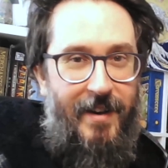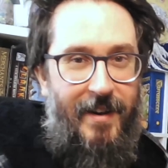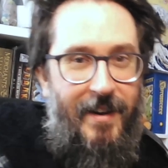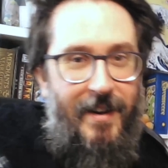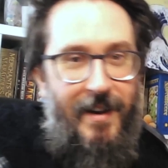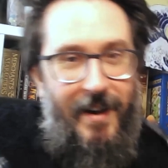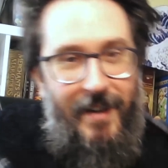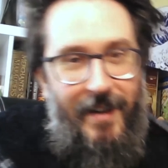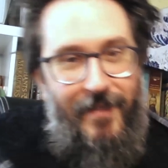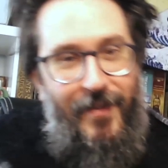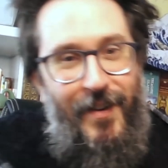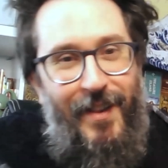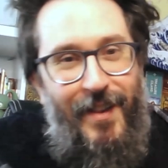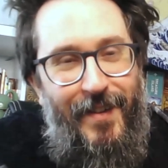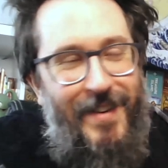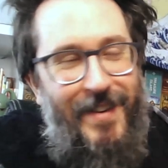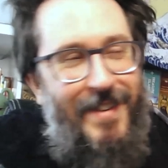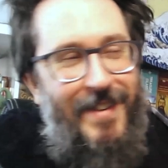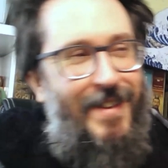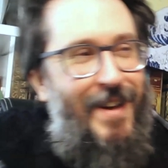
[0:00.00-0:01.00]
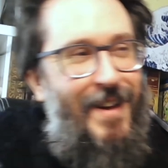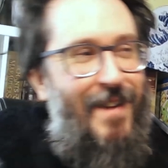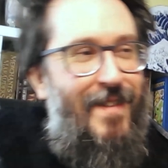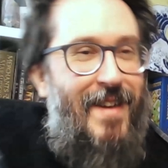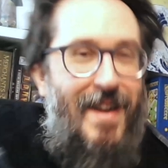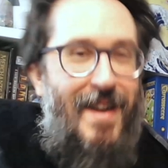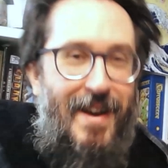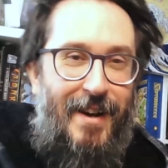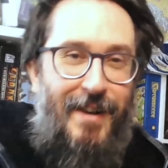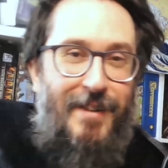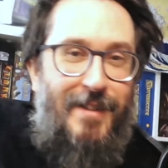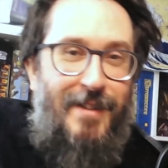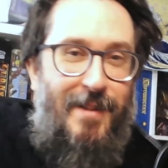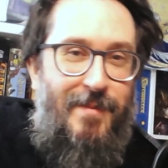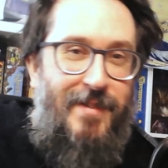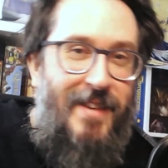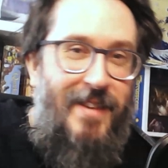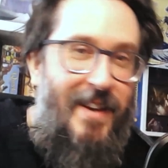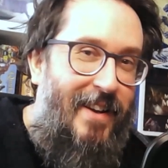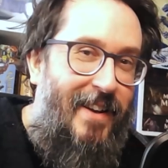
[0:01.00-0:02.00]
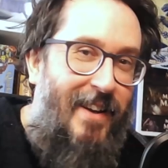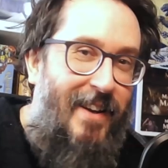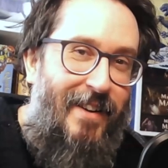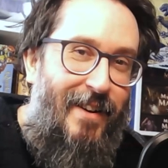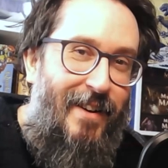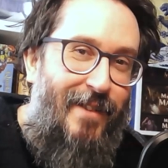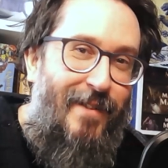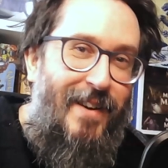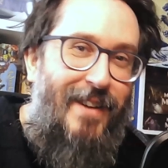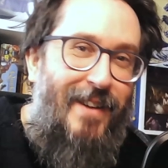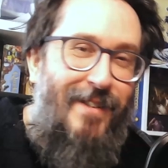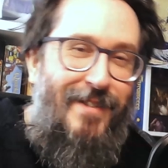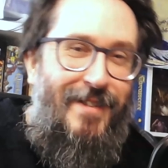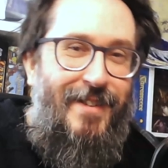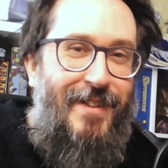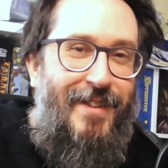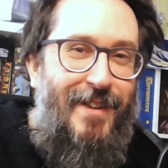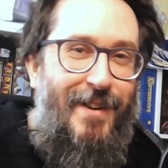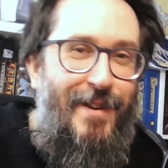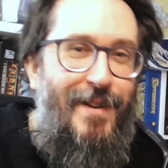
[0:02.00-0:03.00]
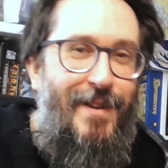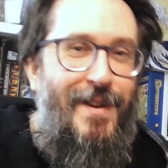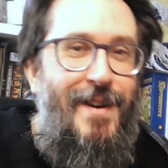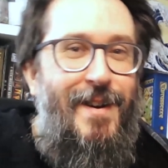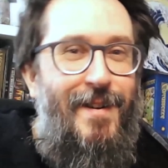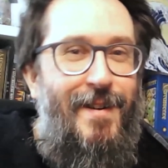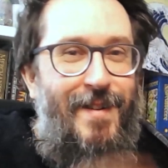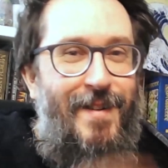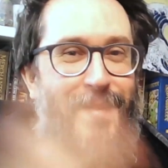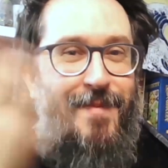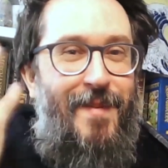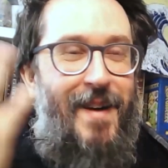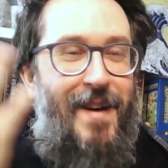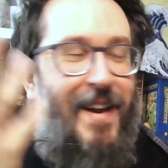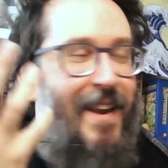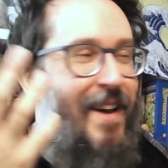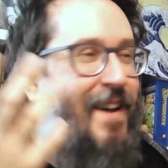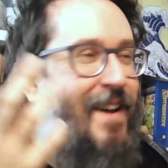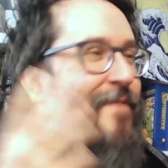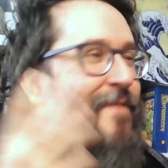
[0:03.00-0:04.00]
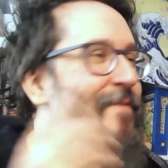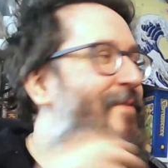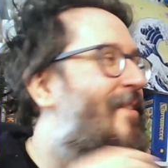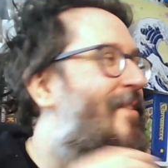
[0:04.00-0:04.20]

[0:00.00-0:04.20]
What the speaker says: for the first time, because I'm sick and I don't know what else to do with my life.